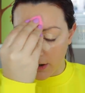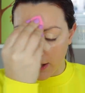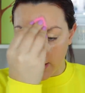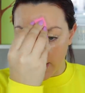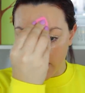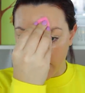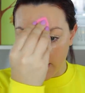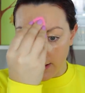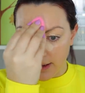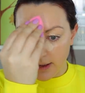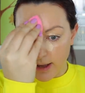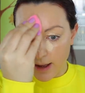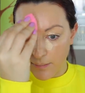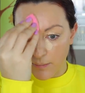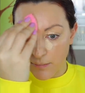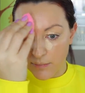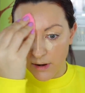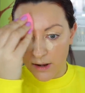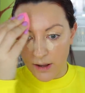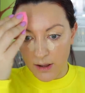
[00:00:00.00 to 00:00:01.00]
like,
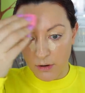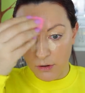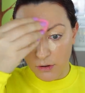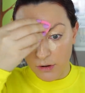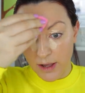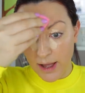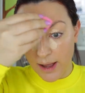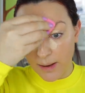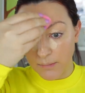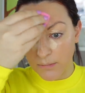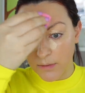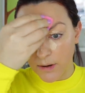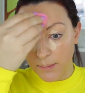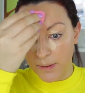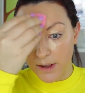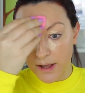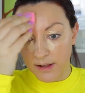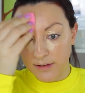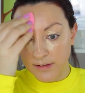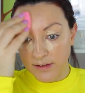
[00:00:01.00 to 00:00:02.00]
camera, on-camera
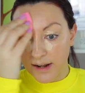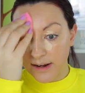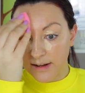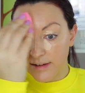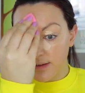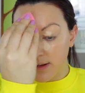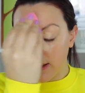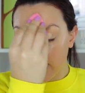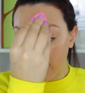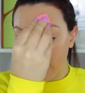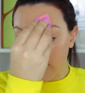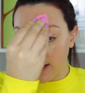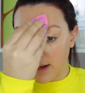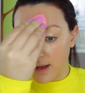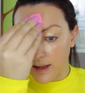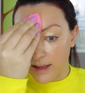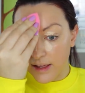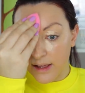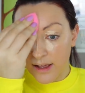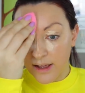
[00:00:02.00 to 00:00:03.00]
personality, and
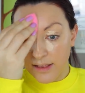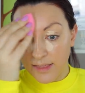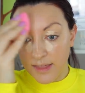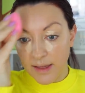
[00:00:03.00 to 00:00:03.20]
I,